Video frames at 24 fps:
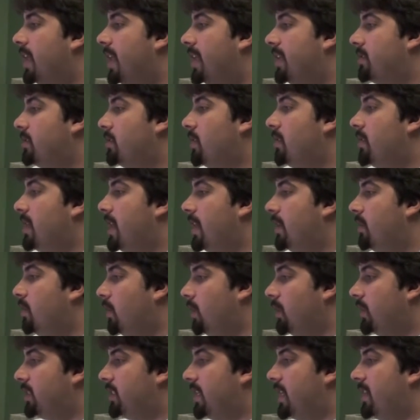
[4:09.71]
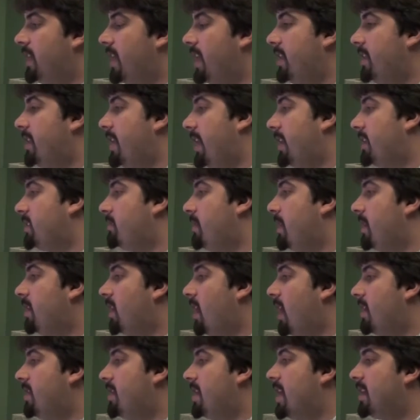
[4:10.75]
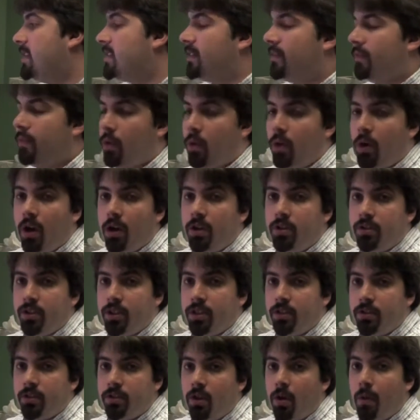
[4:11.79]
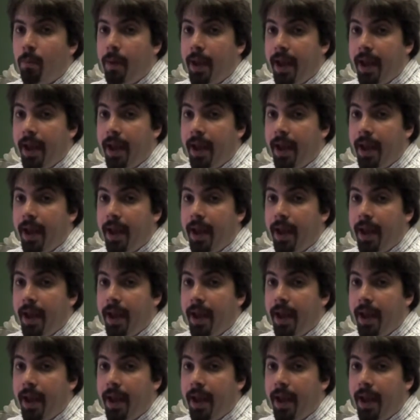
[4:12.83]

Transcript: and I saw that Google said they indexed about 9,400 or so